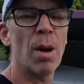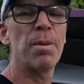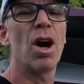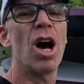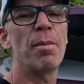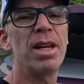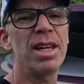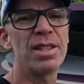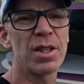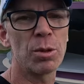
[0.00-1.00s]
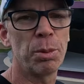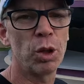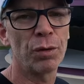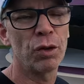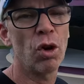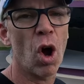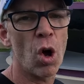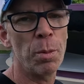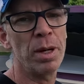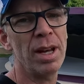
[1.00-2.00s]
Right behind me is this beautiful
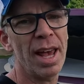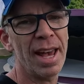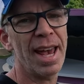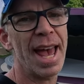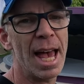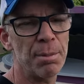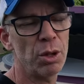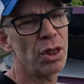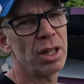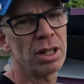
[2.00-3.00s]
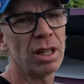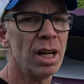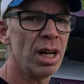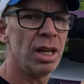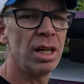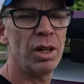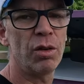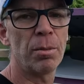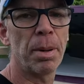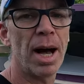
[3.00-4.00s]
open air amphitheatre
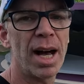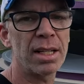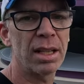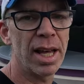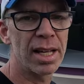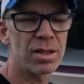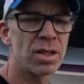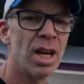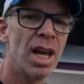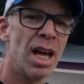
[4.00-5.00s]
here in the parklands.